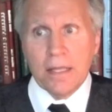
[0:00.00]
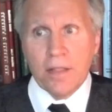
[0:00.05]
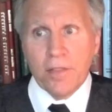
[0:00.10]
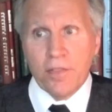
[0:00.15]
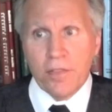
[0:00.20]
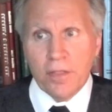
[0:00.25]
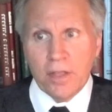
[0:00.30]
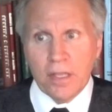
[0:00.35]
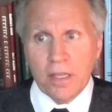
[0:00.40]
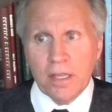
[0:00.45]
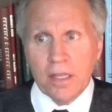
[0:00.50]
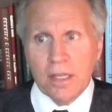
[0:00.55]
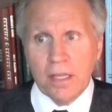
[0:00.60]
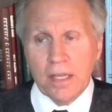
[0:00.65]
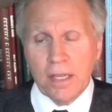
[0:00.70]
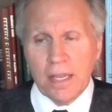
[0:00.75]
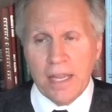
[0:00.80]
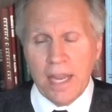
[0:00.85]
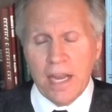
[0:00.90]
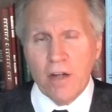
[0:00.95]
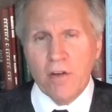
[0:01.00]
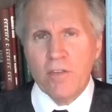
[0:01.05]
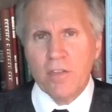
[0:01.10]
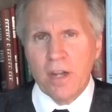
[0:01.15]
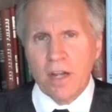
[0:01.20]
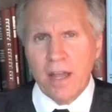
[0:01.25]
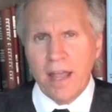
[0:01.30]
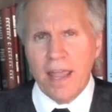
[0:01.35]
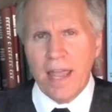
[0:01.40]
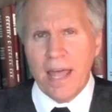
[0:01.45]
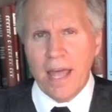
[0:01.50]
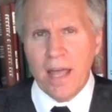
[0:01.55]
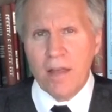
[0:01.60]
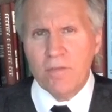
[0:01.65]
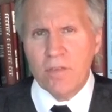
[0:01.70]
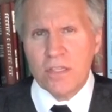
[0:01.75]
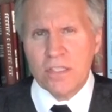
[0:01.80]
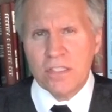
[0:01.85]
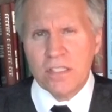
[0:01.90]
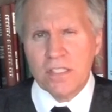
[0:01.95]
the care that I
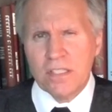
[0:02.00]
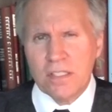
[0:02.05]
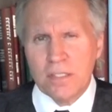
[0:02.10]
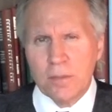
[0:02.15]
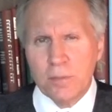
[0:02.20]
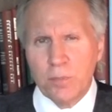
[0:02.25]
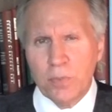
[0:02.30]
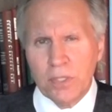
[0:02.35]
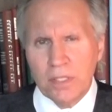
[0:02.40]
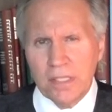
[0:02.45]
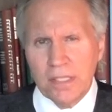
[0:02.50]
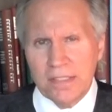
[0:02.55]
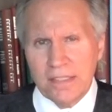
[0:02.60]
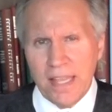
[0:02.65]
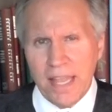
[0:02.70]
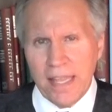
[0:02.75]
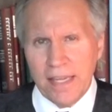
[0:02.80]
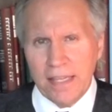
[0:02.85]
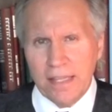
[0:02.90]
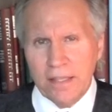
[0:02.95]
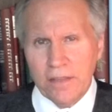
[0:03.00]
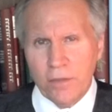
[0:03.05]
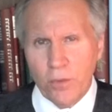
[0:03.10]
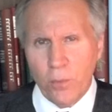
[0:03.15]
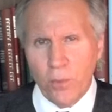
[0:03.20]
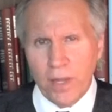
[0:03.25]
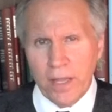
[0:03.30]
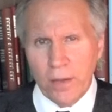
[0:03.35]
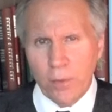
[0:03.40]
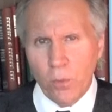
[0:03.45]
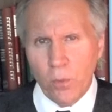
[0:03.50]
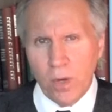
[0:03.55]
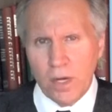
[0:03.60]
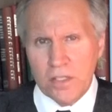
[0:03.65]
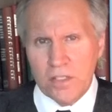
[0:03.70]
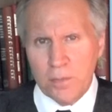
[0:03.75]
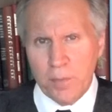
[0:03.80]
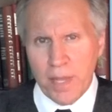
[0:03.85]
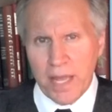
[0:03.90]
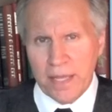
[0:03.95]
have isn't debilitating the way it
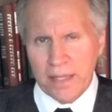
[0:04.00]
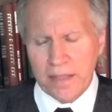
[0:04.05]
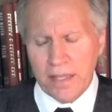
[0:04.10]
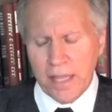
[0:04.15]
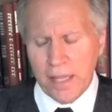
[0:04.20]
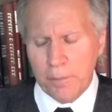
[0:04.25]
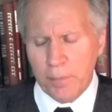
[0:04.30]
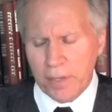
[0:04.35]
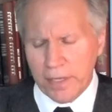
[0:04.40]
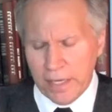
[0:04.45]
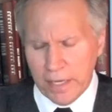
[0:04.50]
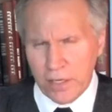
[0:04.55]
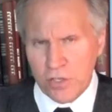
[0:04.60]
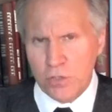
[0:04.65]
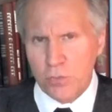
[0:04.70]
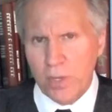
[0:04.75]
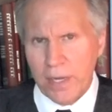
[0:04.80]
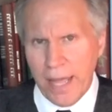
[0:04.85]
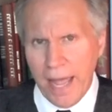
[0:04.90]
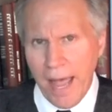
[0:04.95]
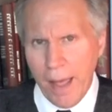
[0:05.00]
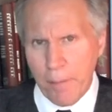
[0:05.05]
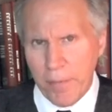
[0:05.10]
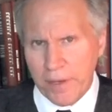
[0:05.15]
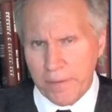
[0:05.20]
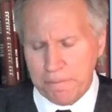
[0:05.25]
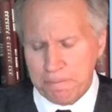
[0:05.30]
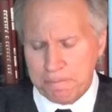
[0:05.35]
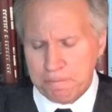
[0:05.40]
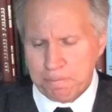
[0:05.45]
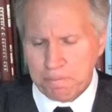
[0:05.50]
was back then. But here's what happened.